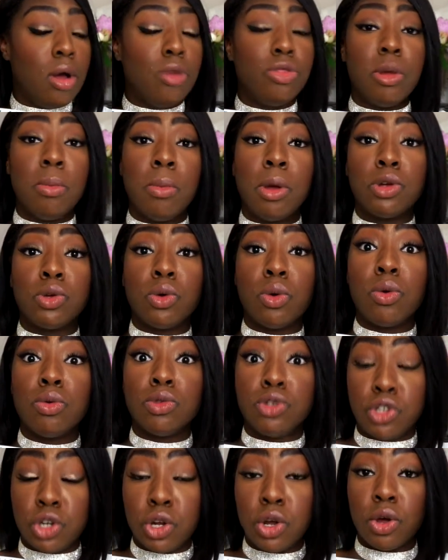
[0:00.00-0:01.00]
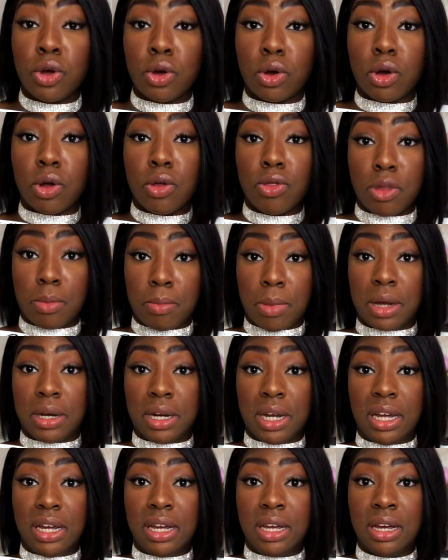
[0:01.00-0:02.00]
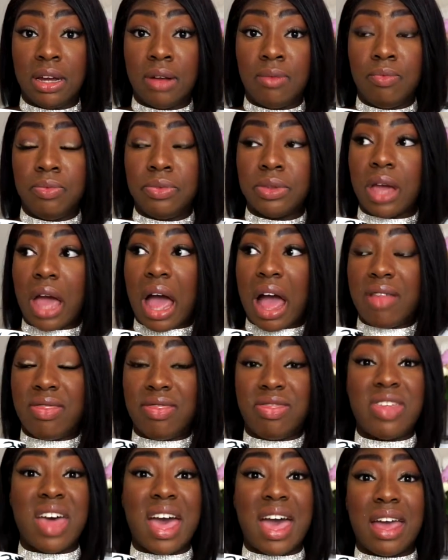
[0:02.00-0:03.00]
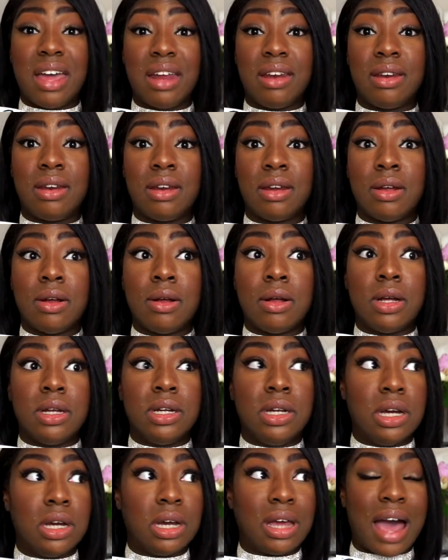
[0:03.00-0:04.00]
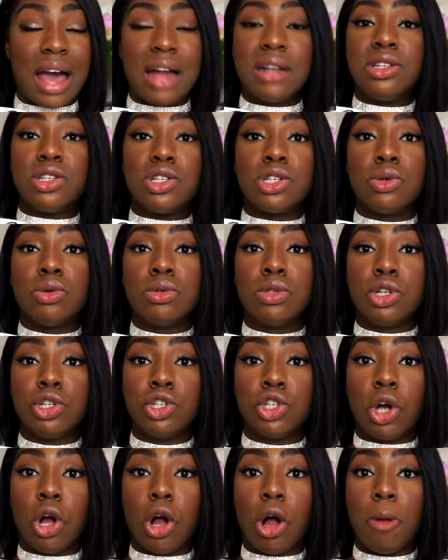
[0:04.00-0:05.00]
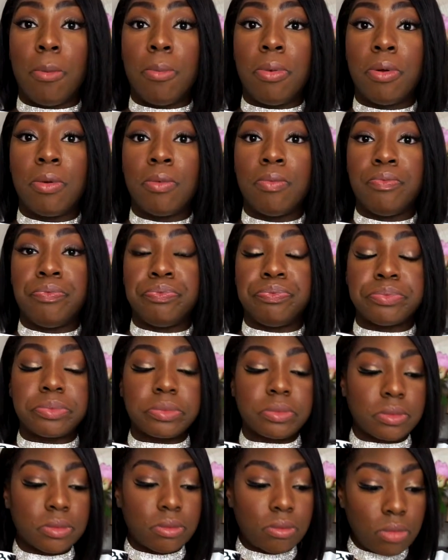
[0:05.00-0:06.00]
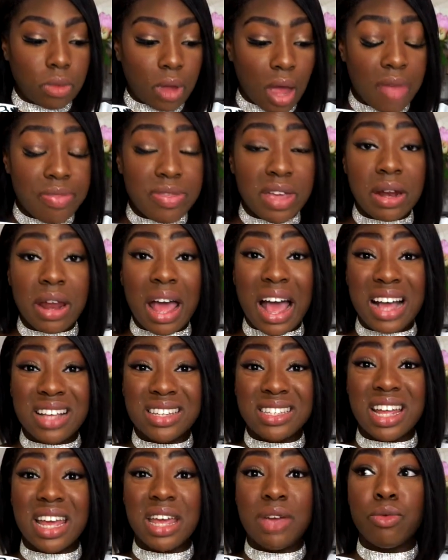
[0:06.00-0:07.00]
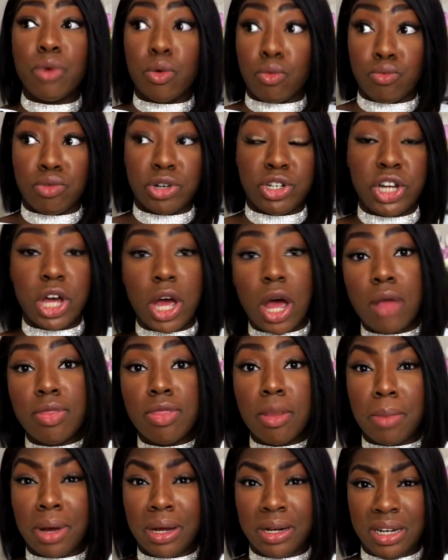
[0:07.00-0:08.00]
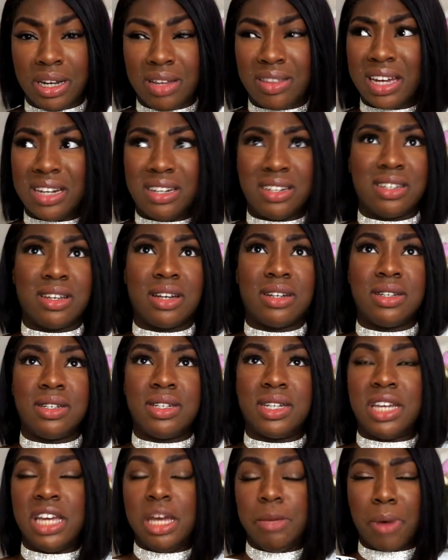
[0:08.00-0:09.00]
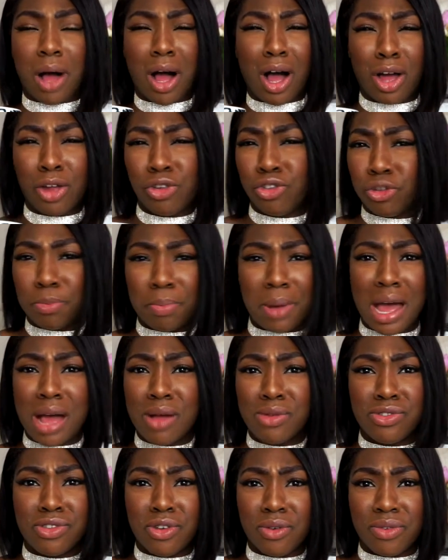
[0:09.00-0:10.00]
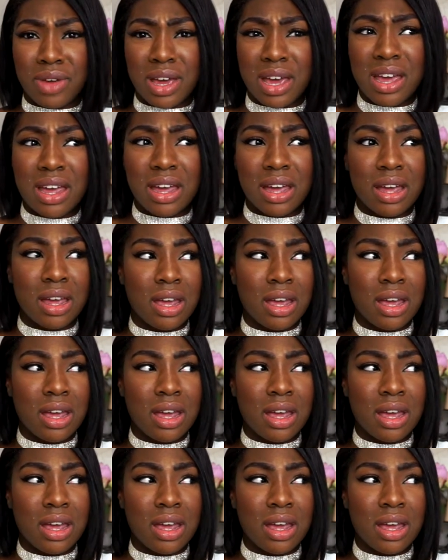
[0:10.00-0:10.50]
The model took the money and then cancelled the job, and then as they returned the money, they decided to keep £100 of it